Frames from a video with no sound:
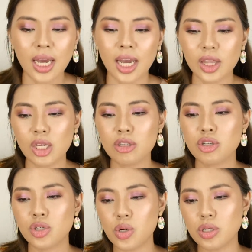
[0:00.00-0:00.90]
Ito yung
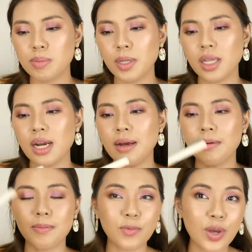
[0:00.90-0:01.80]
Strokes Beauty
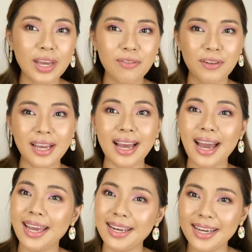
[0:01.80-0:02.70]
Lab Wing Flick
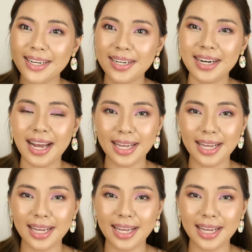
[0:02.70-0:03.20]
Eyeliner.